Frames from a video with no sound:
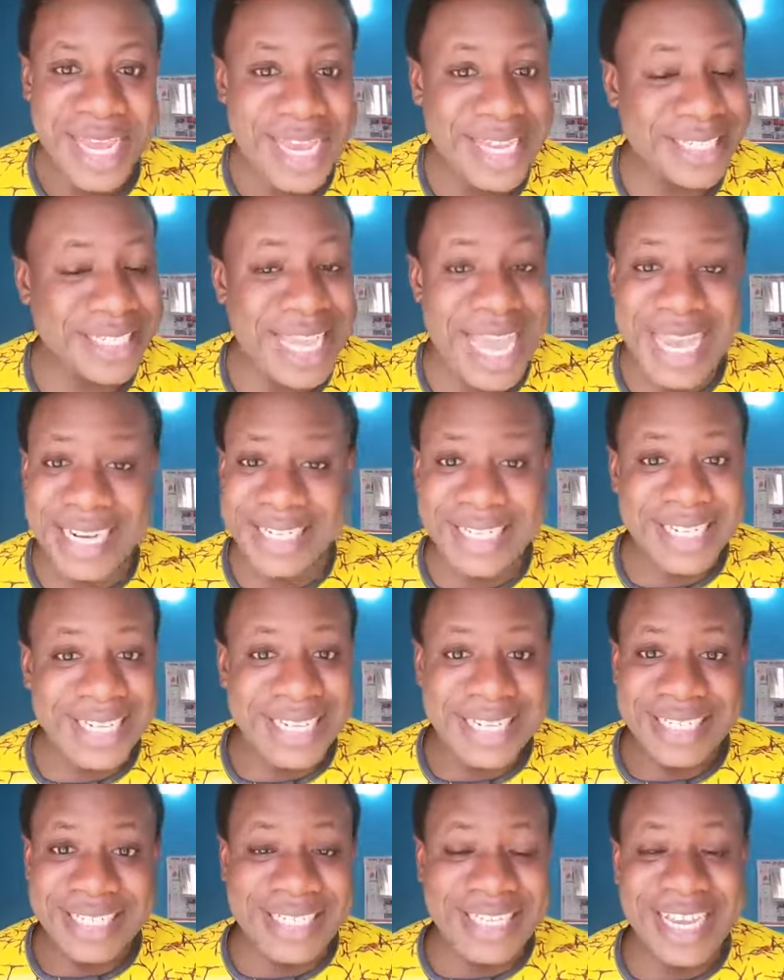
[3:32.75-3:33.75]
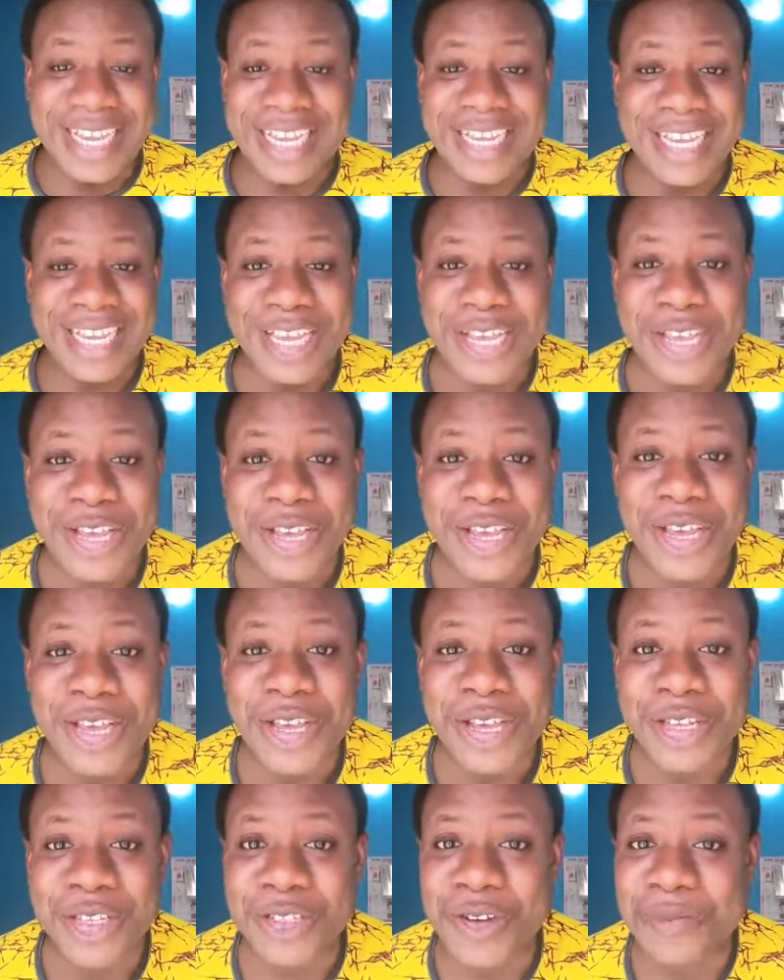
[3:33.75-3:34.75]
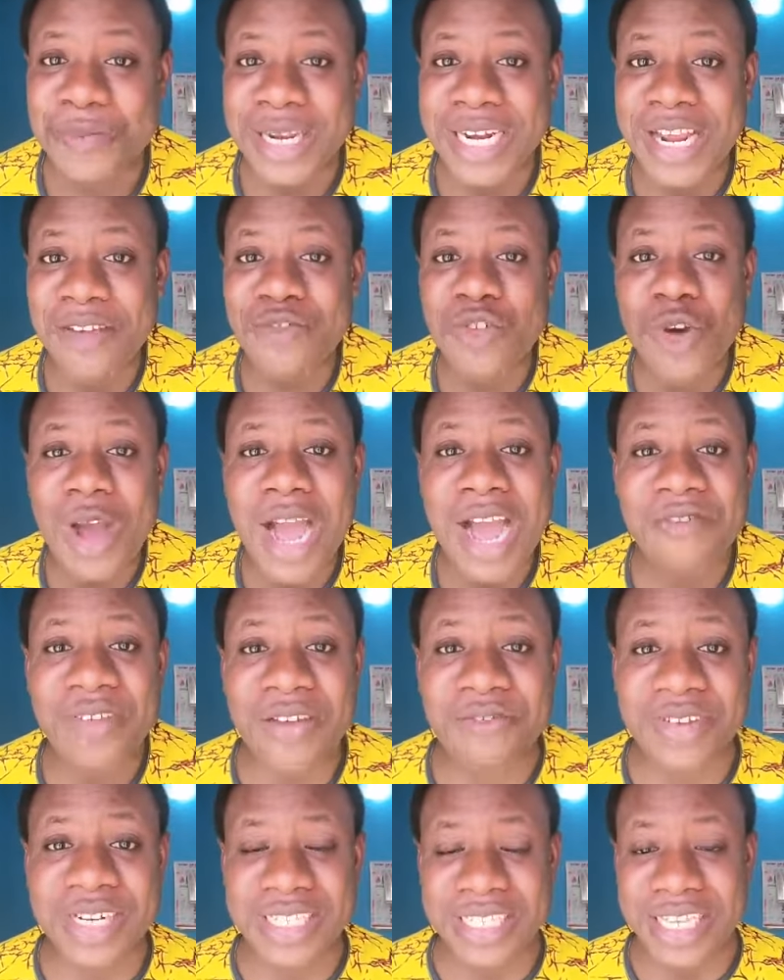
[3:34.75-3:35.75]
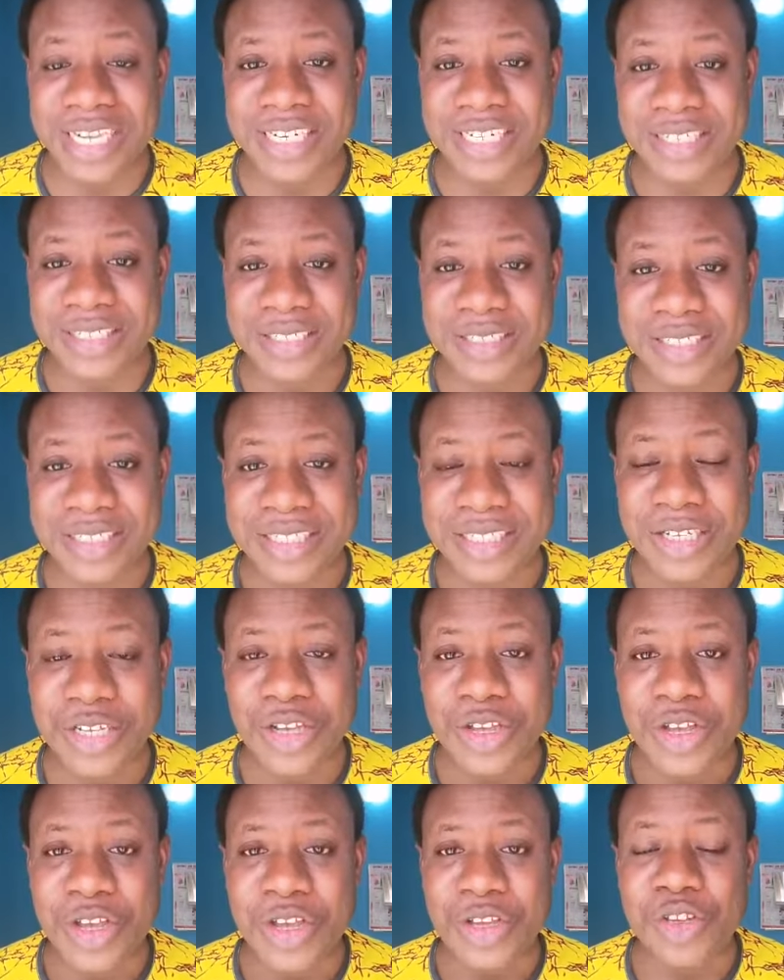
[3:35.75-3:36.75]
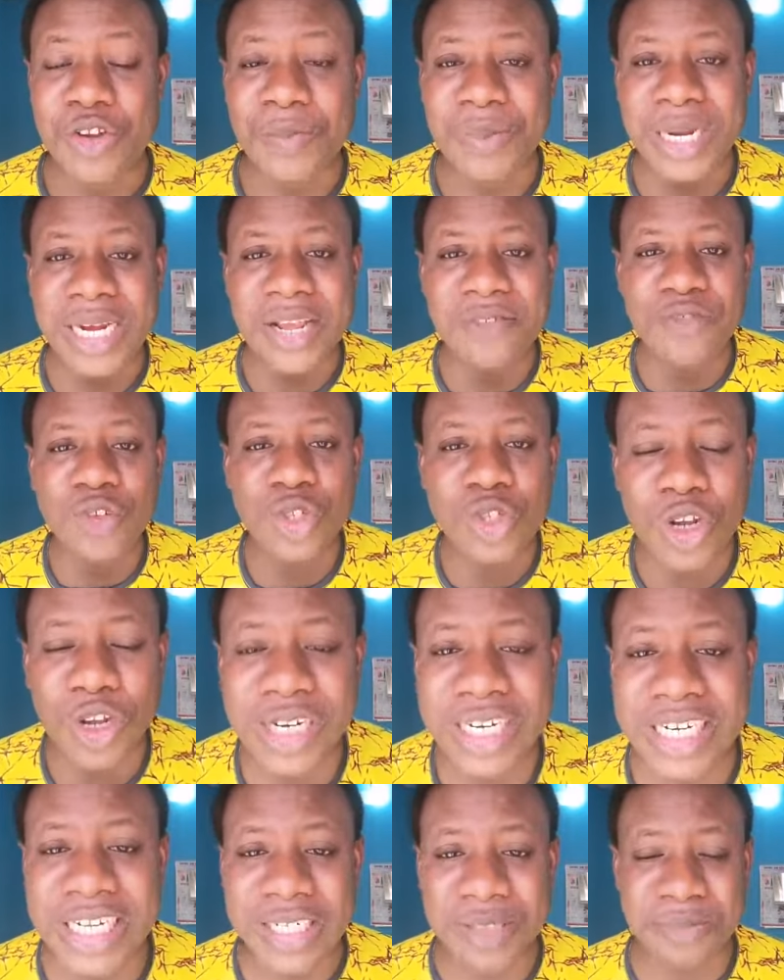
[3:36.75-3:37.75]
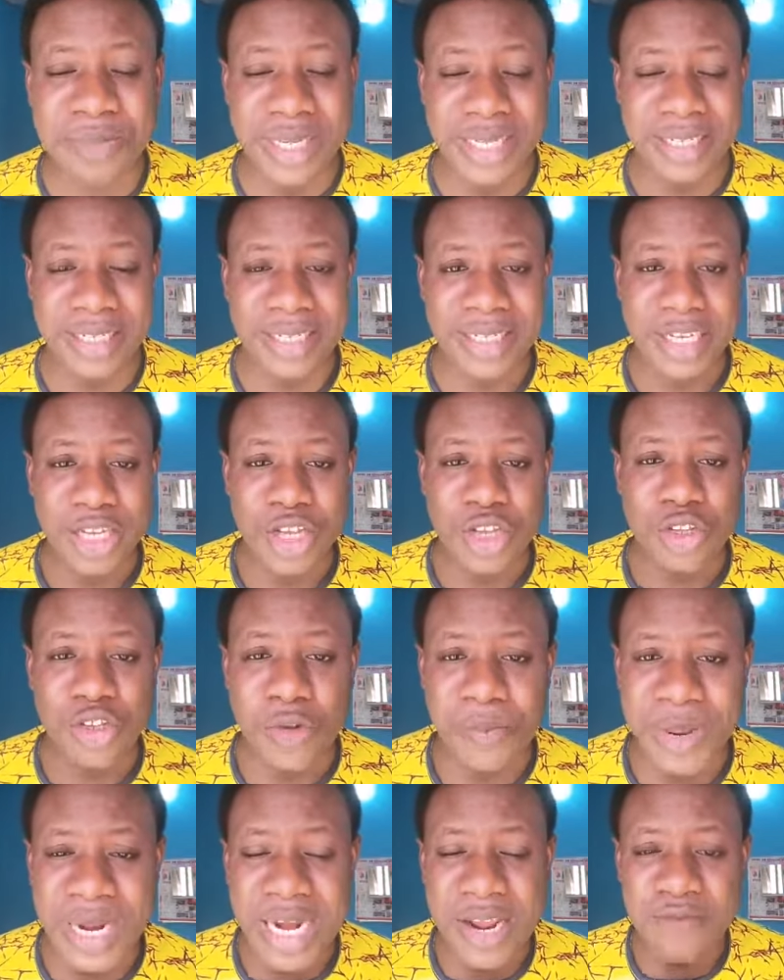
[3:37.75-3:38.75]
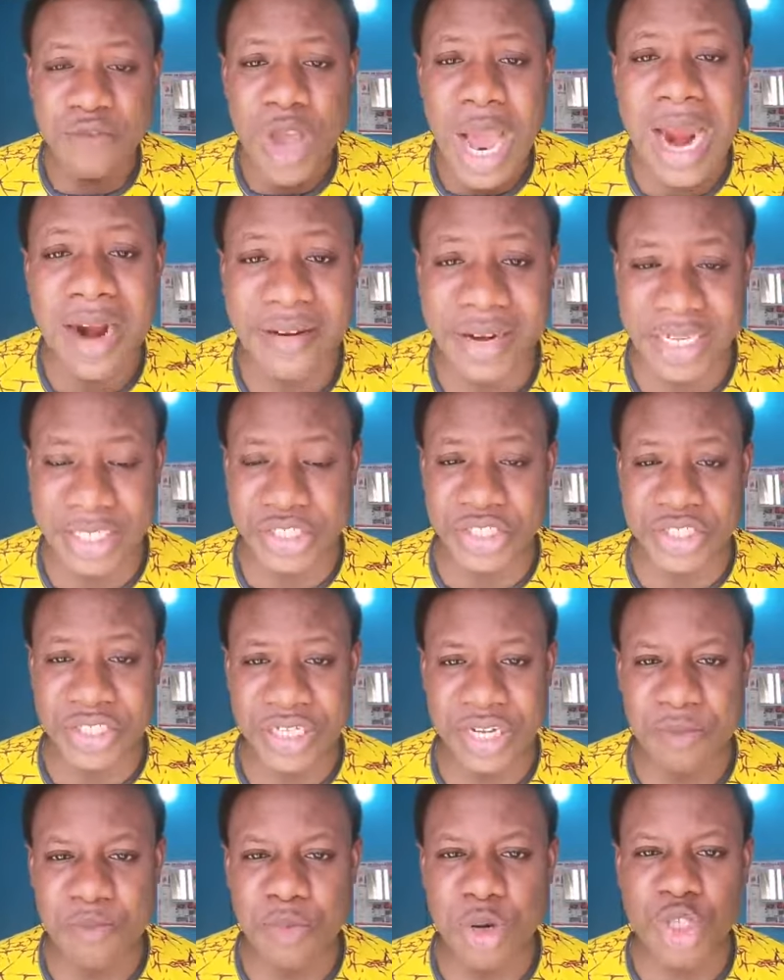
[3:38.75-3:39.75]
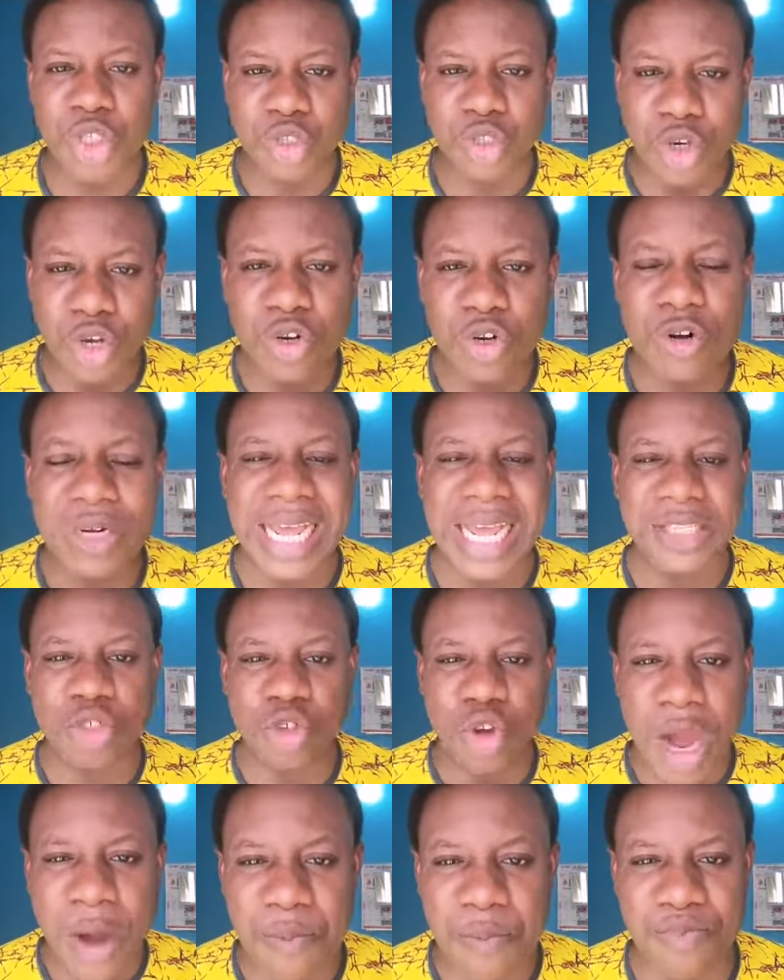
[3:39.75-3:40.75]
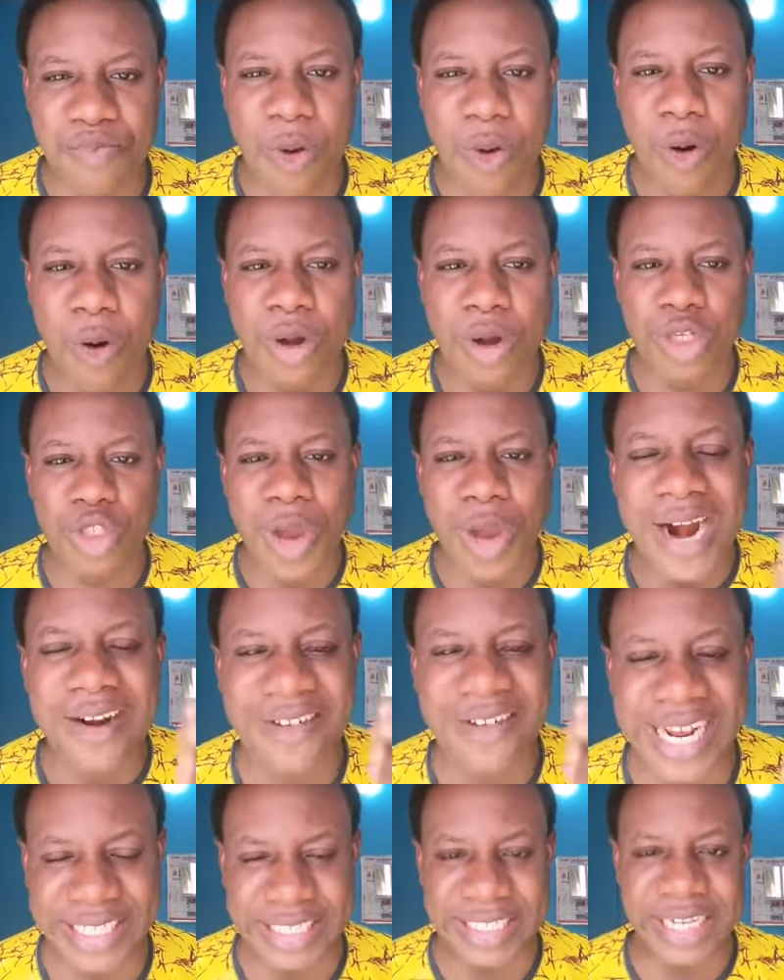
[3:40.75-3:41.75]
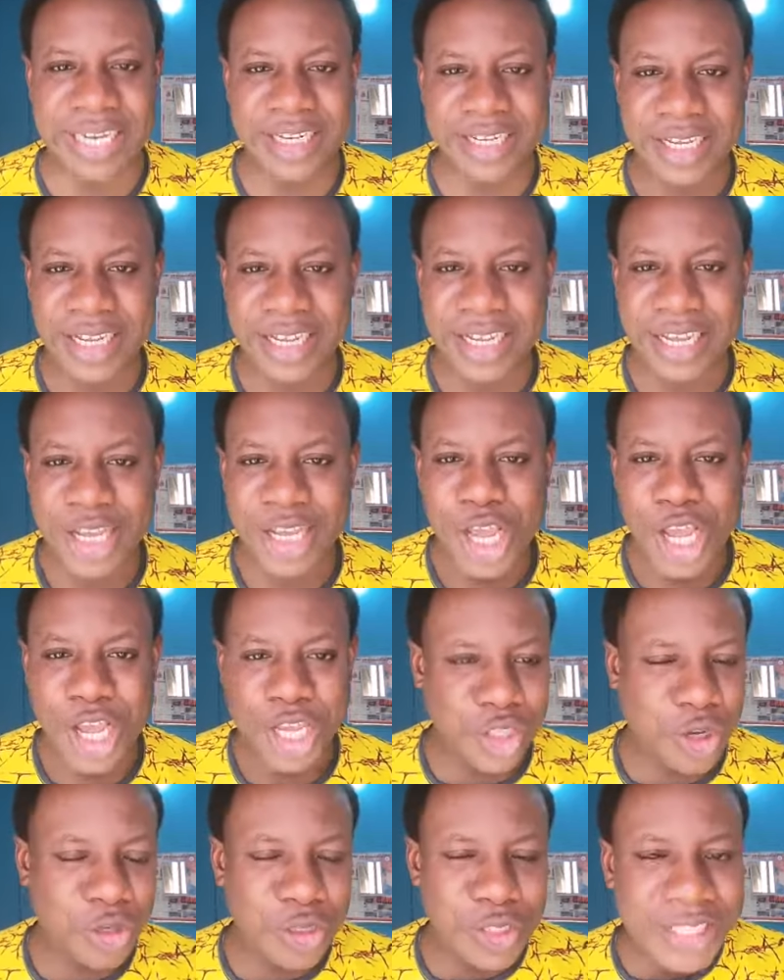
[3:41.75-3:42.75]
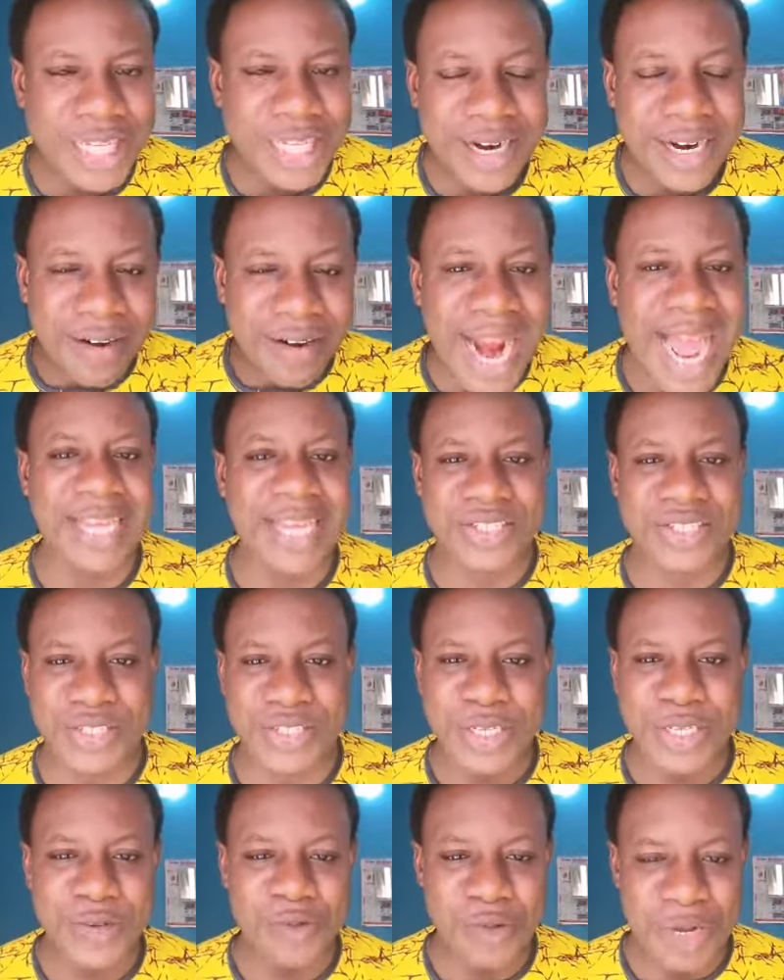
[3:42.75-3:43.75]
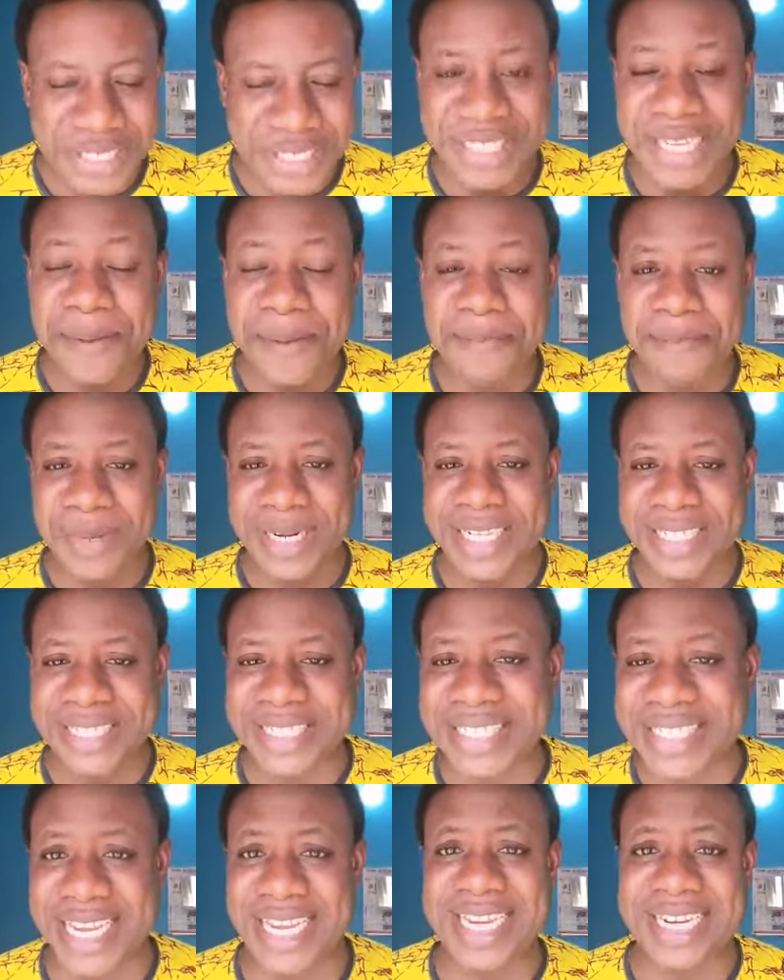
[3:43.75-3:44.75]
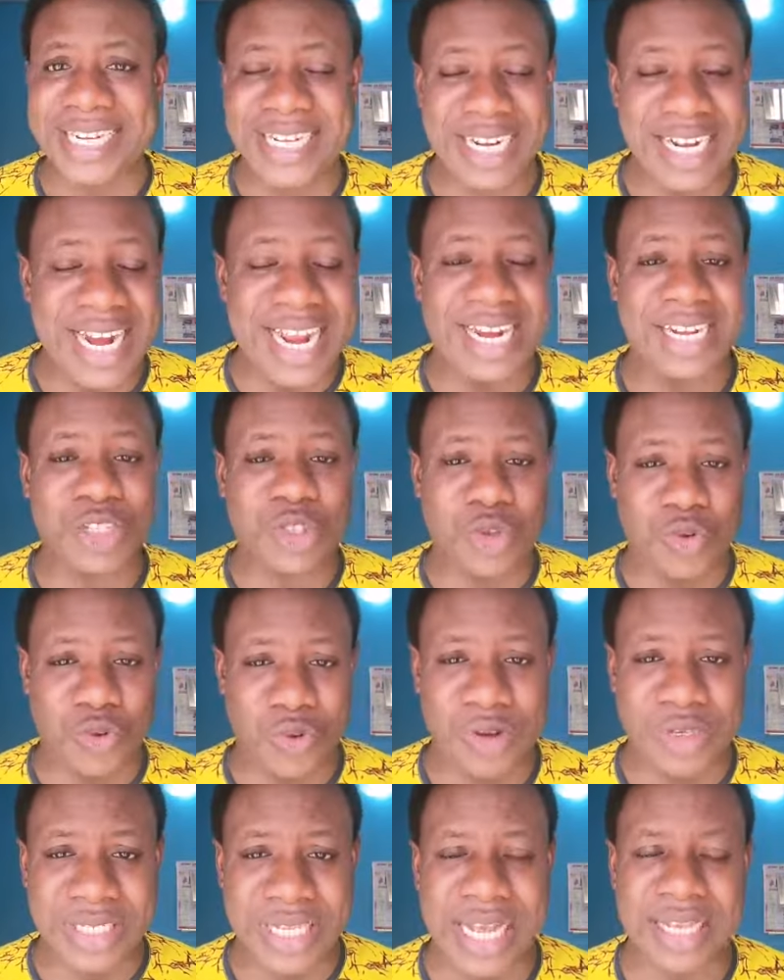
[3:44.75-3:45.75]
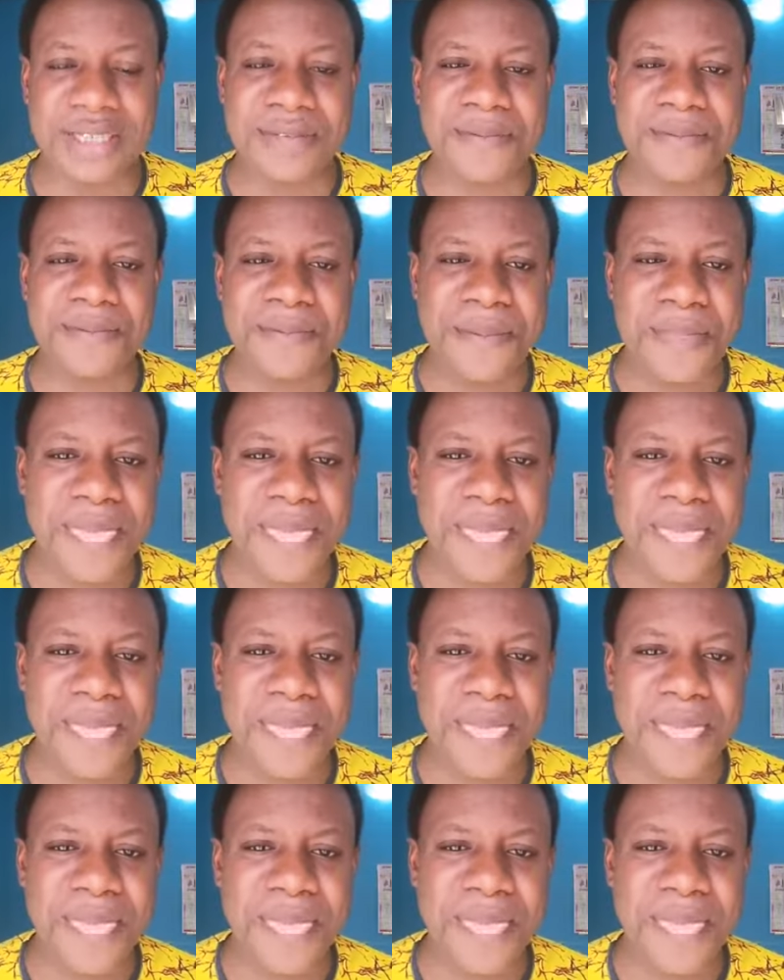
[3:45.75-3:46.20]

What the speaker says: He said, see, you believe you have everything. You believe you don't need me. You believe you are rich, but you don't know that you are poor. You are wretched. So you see, Christ was simply saying clearly to us that